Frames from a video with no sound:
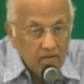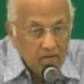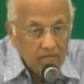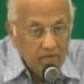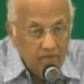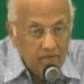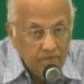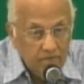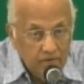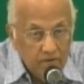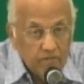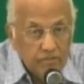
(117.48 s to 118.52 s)
the
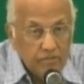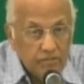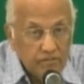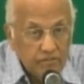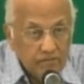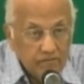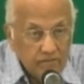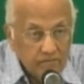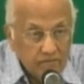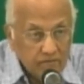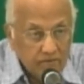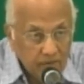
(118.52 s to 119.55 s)
first
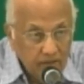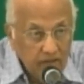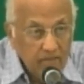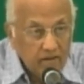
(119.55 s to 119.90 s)
thing